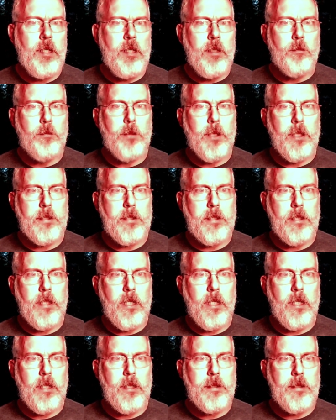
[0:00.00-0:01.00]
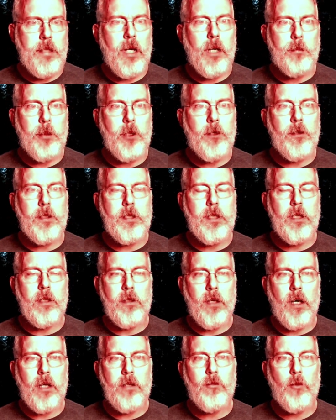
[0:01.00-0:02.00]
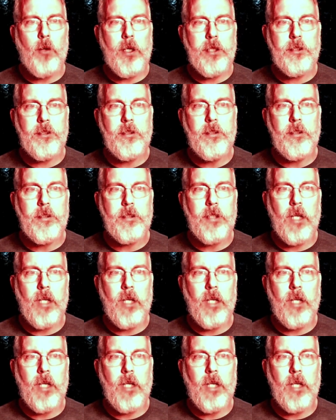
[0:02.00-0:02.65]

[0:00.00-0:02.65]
But uh, yeah, apparently a lot of Westerners.